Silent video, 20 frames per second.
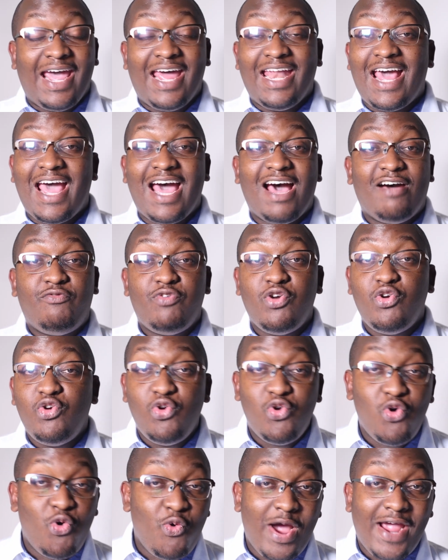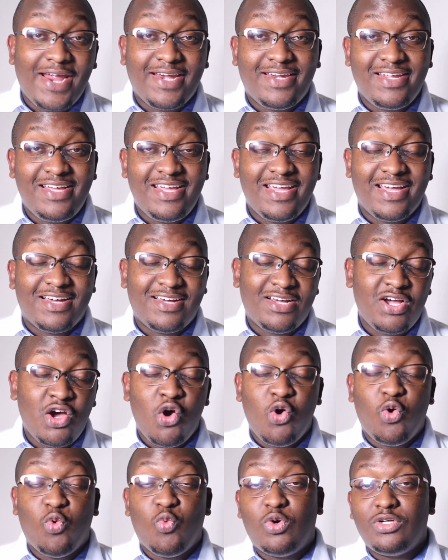and I have no idea
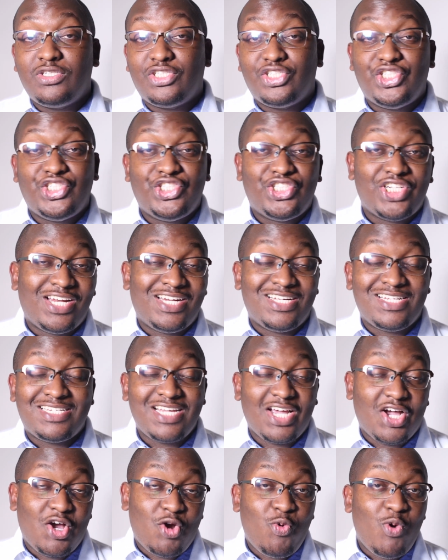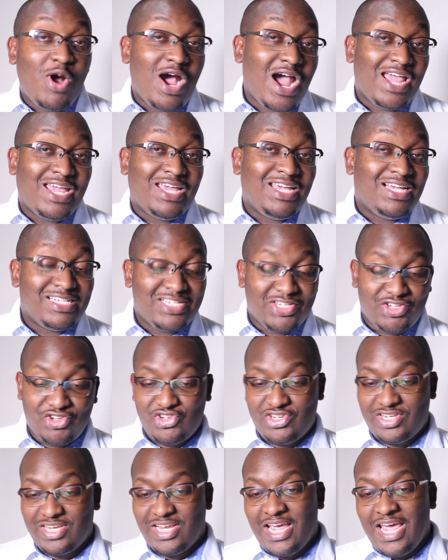what je ne sais quoi
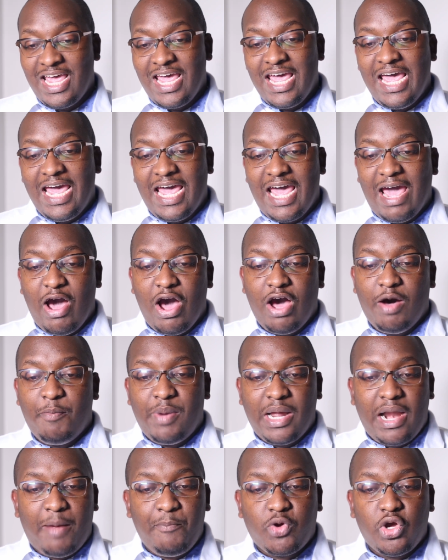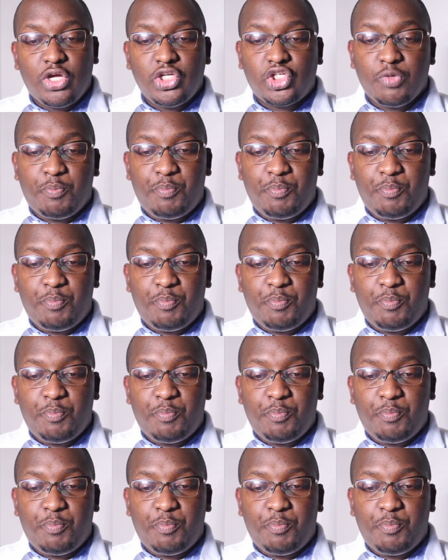is. But I'm going to